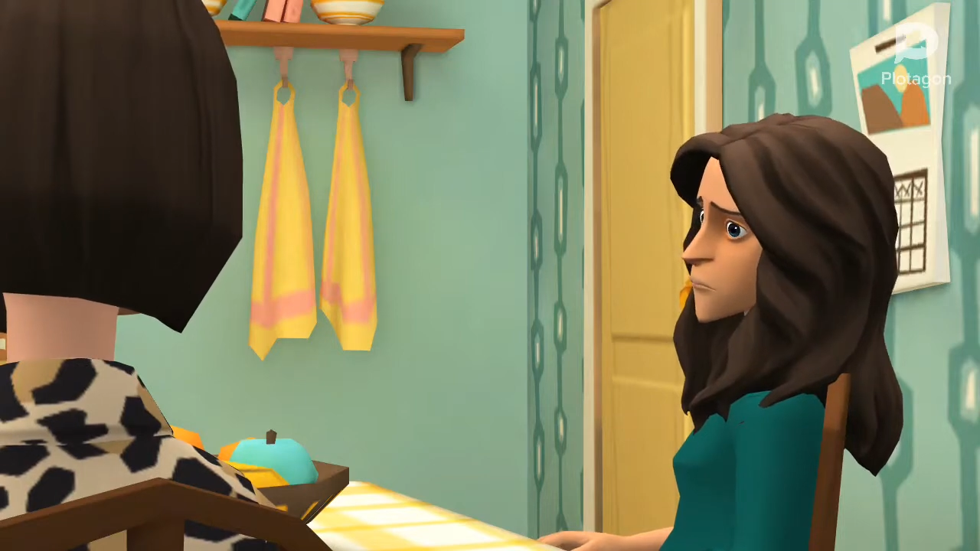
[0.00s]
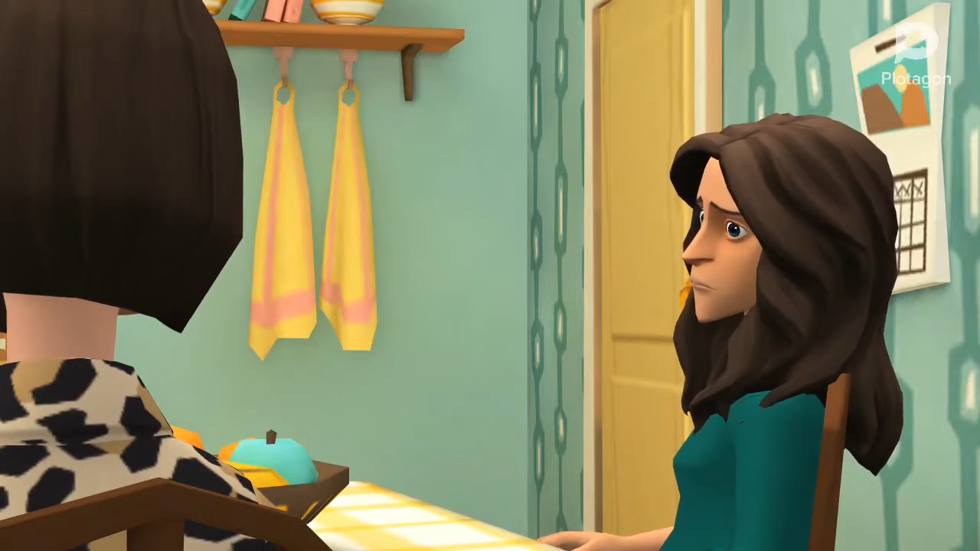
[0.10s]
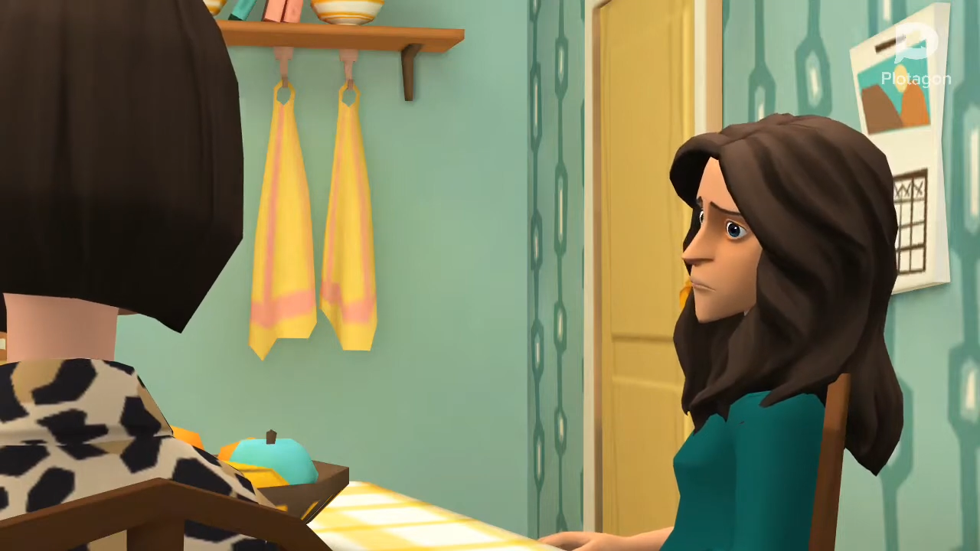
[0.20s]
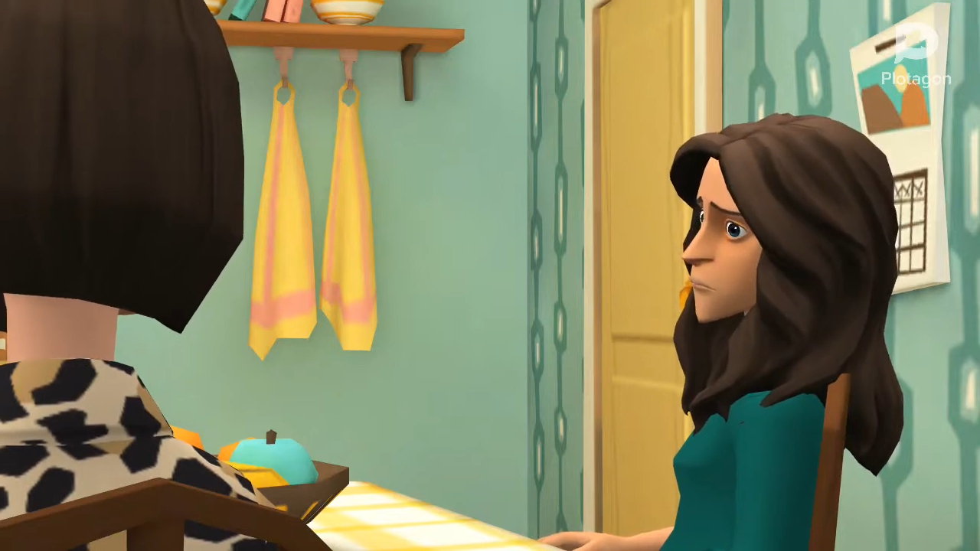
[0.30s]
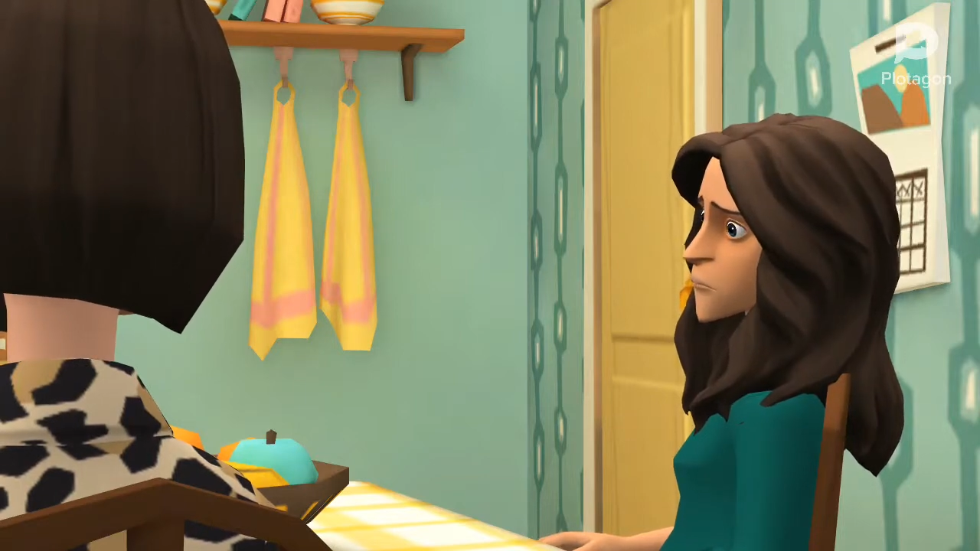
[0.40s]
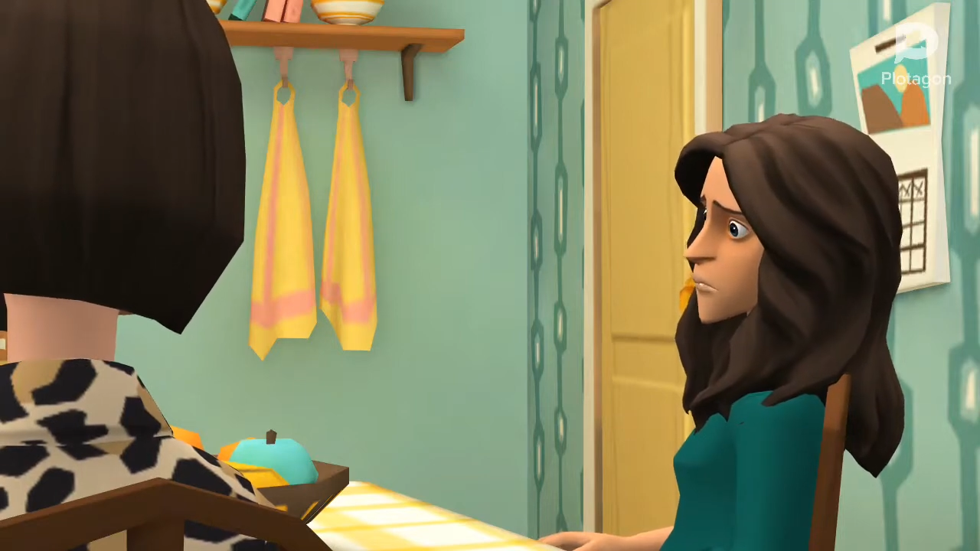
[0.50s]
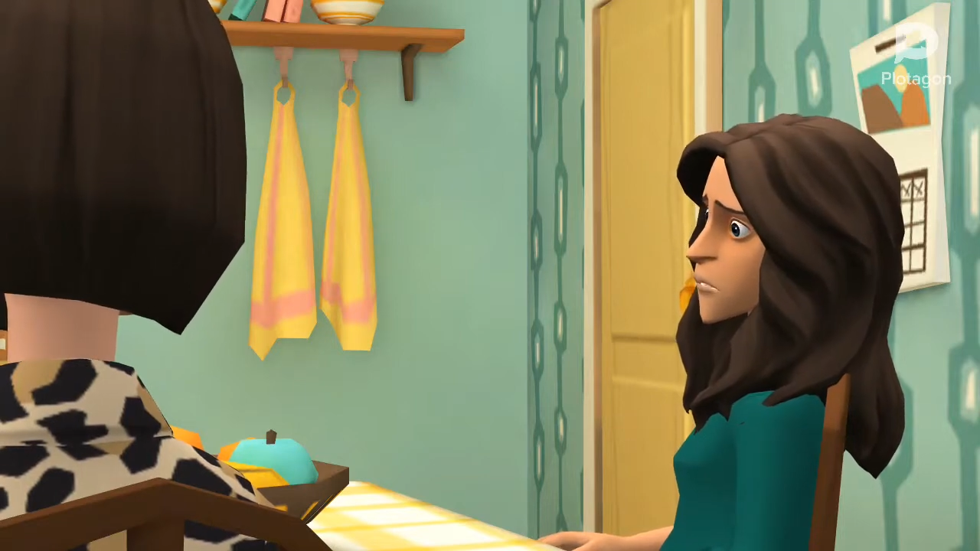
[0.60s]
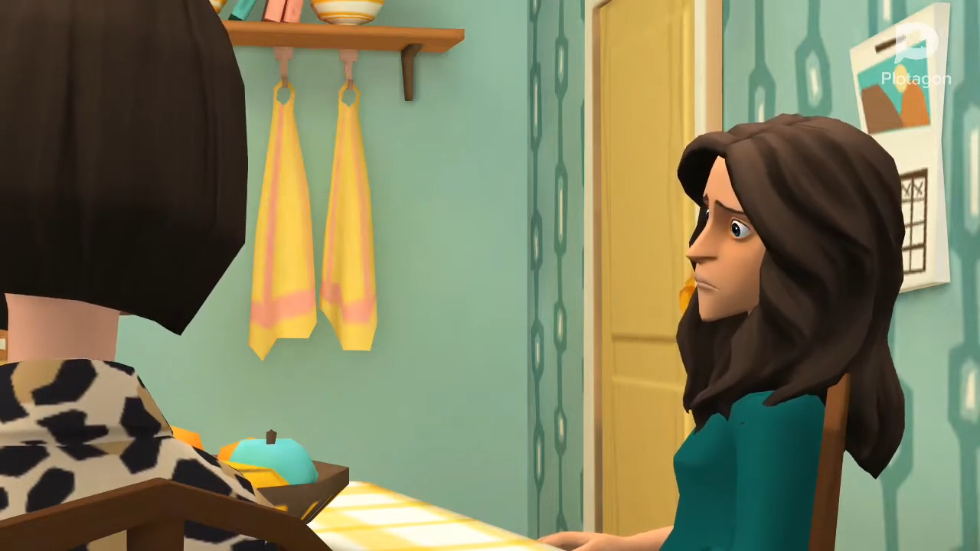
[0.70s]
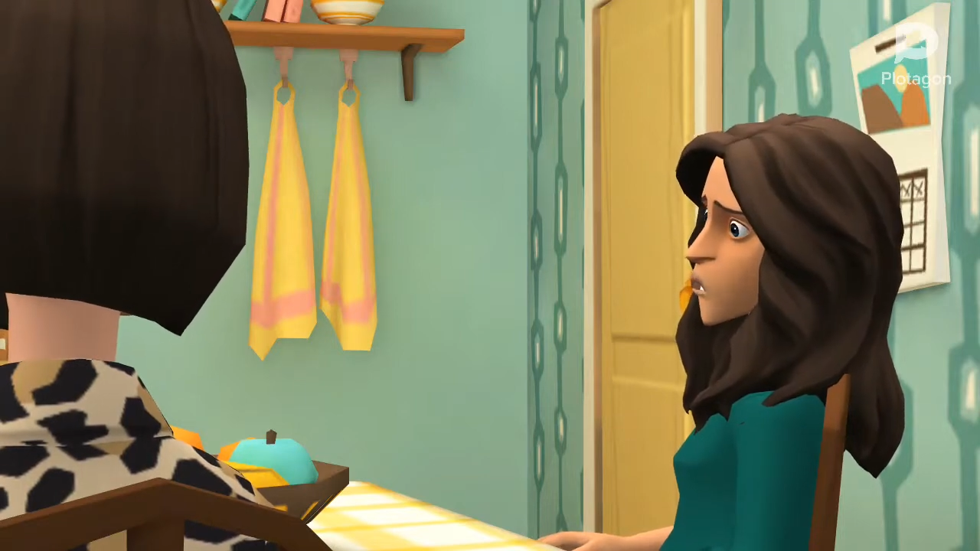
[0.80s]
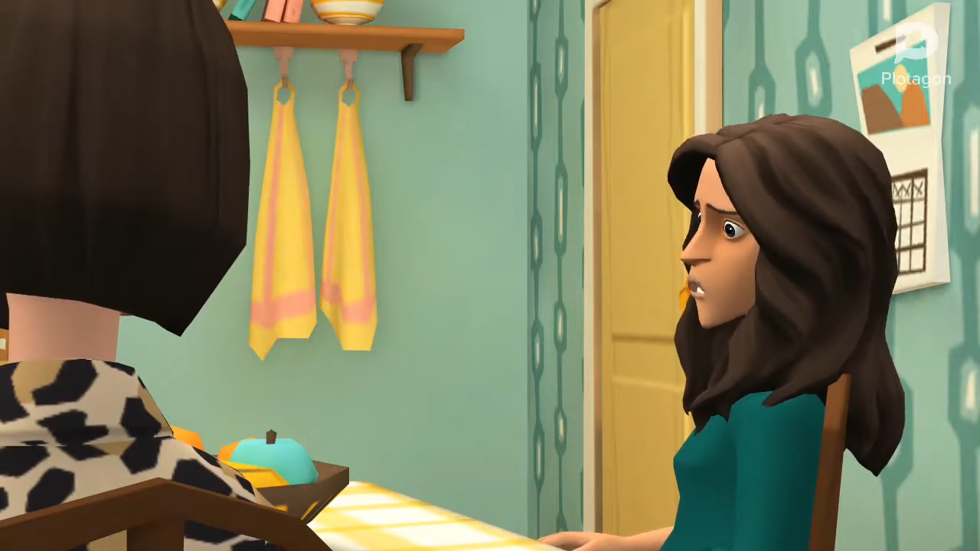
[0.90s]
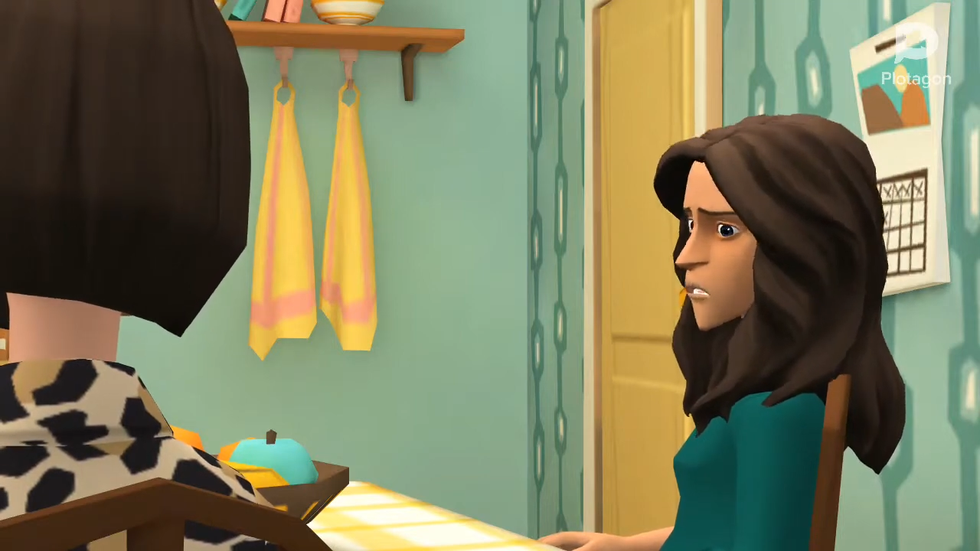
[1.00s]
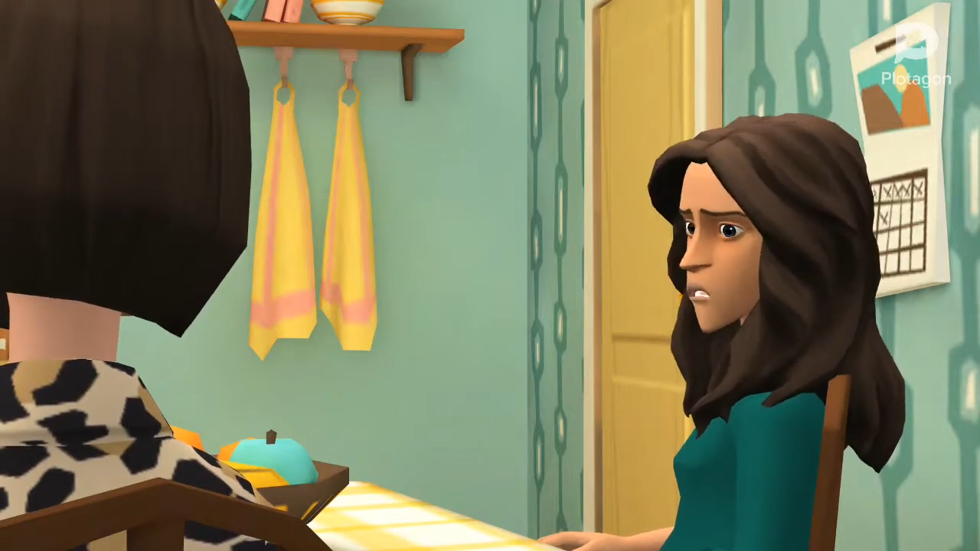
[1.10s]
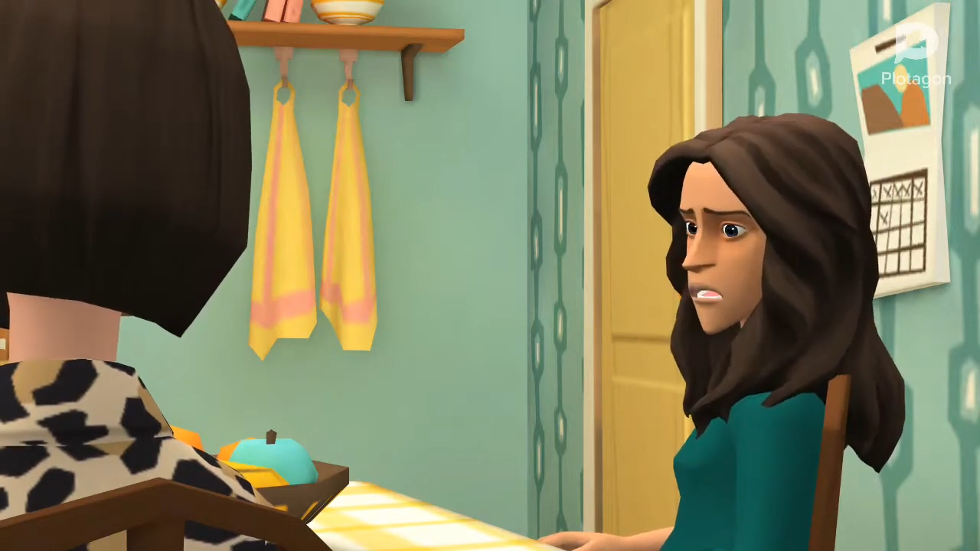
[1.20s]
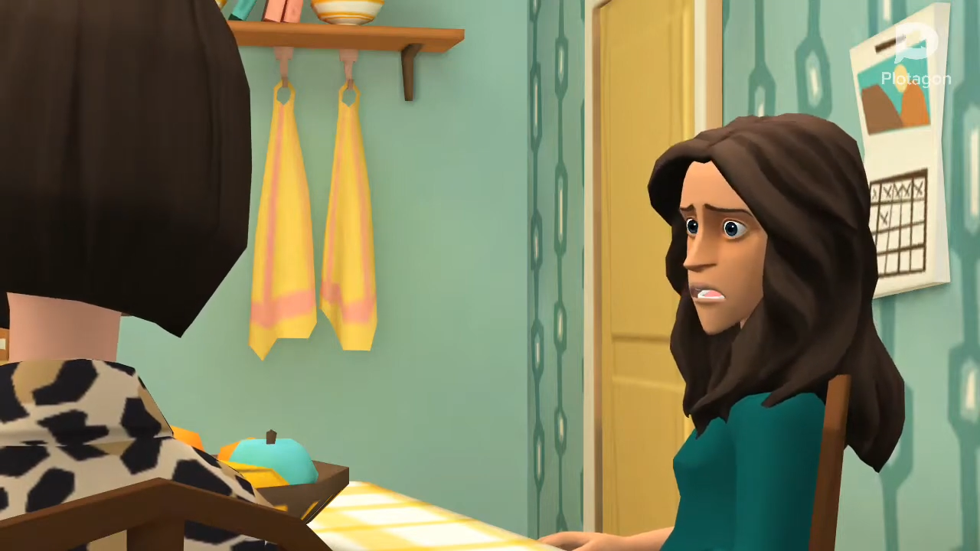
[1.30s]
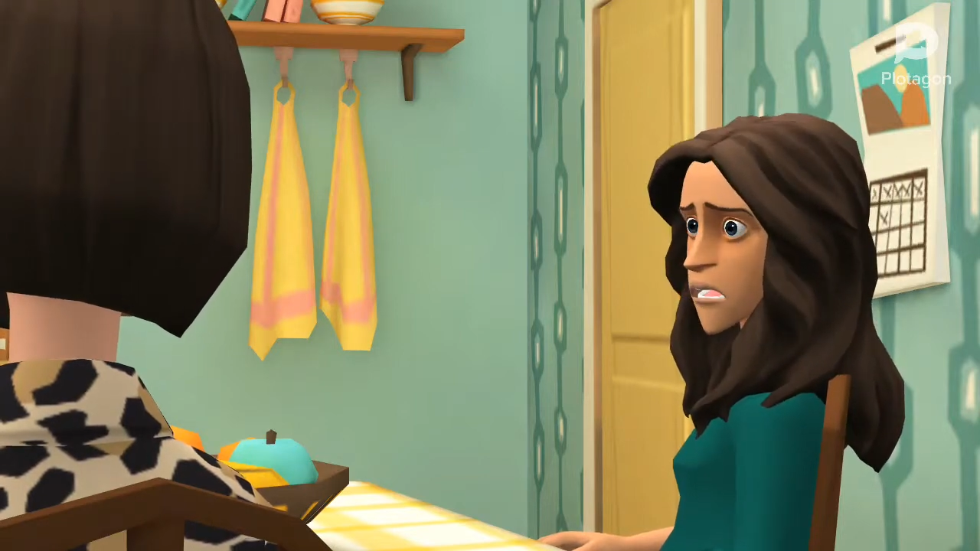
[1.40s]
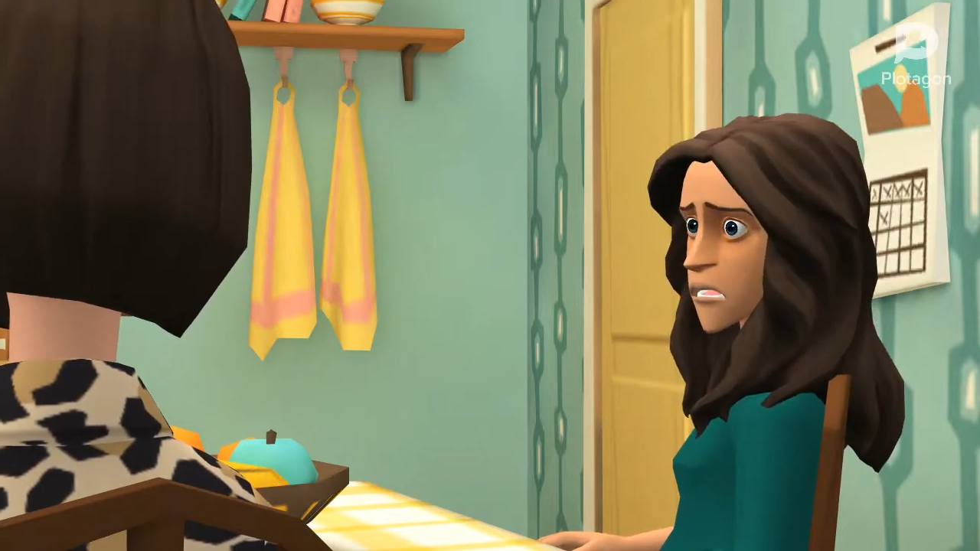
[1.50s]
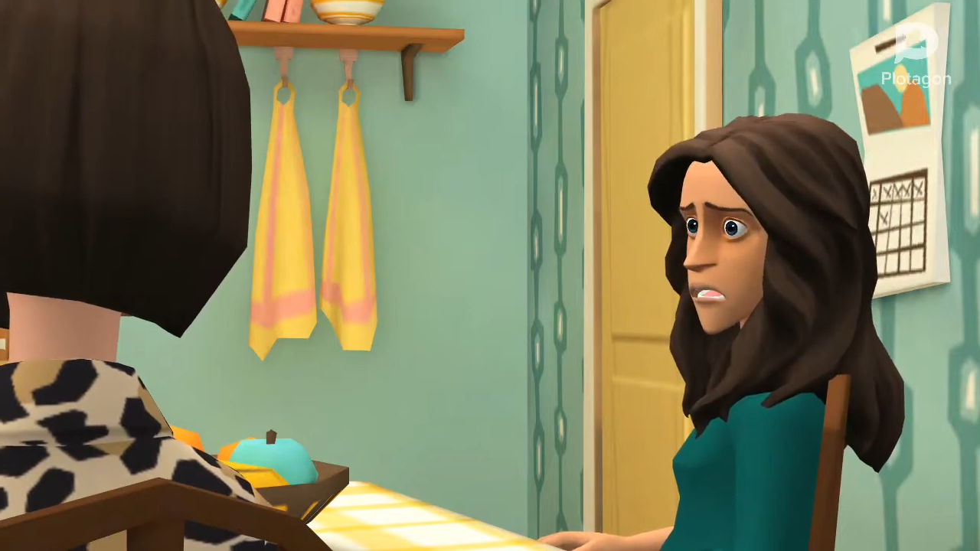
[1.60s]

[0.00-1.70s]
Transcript: I posted a video and then